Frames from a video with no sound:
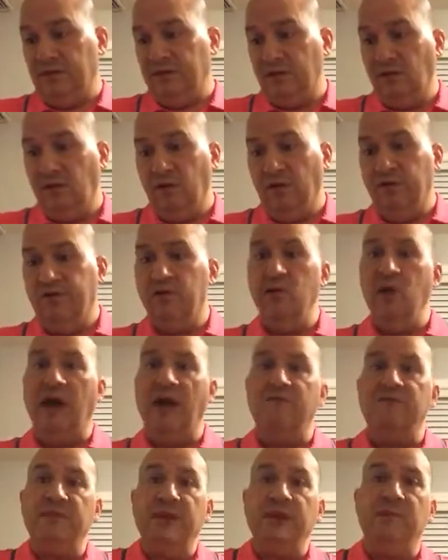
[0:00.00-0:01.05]
So if you
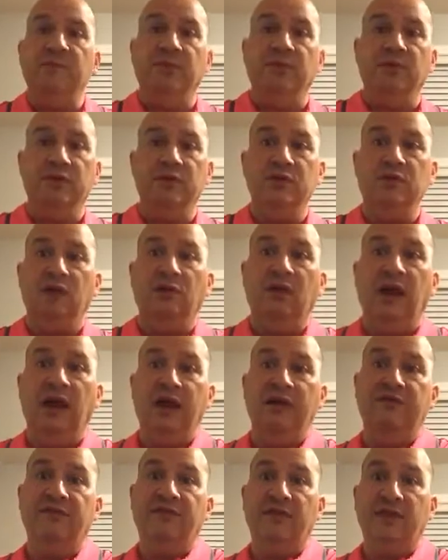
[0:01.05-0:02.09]
have people in your
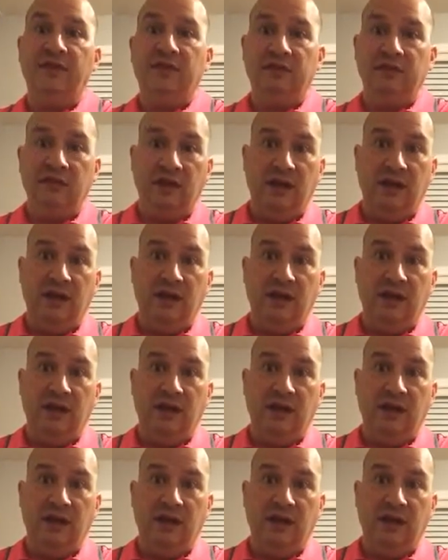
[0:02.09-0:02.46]
life that